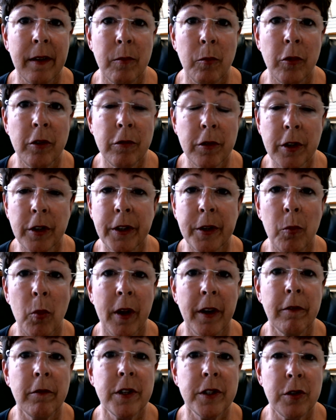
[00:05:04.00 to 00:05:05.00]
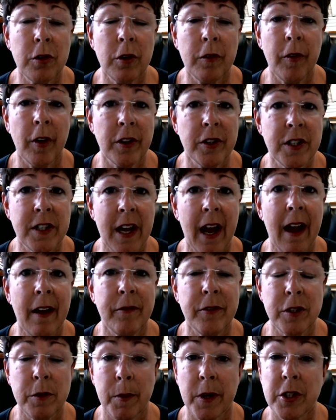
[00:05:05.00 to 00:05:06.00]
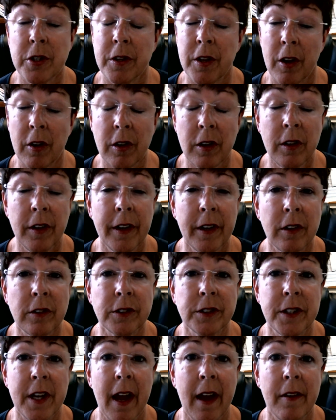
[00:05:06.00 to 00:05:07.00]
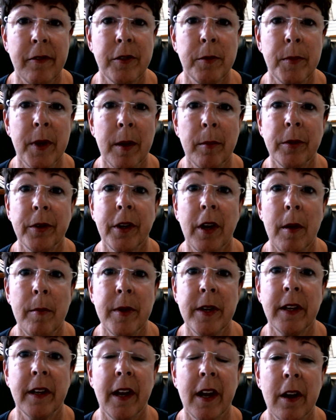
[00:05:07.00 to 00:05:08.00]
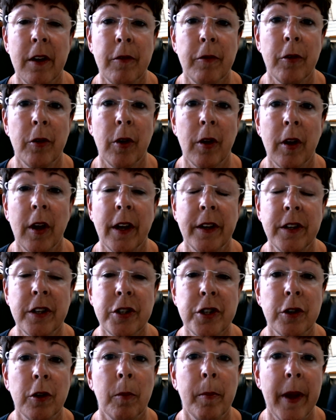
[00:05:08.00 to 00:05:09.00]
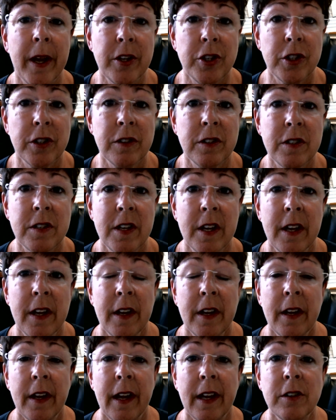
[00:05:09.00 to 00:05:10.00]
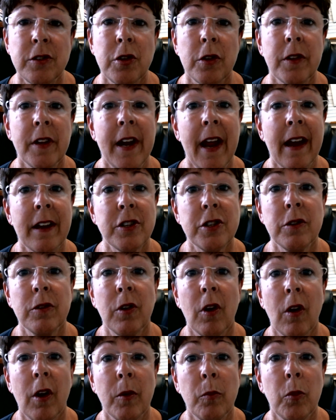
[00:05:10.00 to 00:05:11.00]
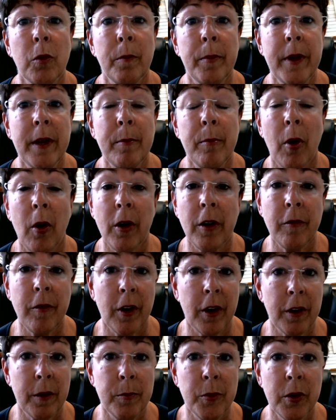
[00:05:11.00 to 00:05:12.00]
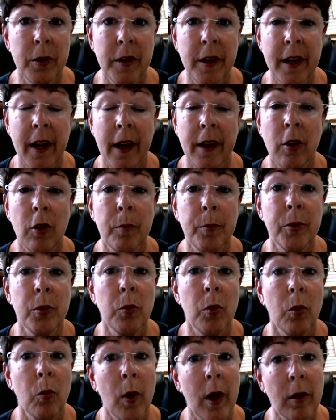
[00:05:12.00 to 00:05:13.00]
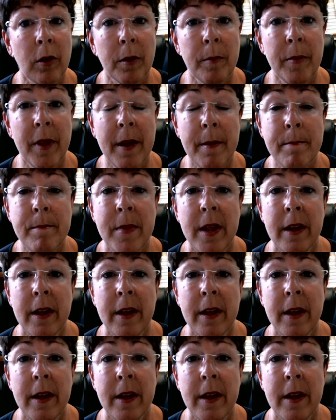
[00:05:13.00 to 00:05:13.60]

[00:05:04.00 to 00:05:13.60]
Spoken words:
and we really want to reserve our staff, especially our clinical staff, to be able to come in and care for additional patients. And so the National Guard will be part of our community. I hope you will welcome them.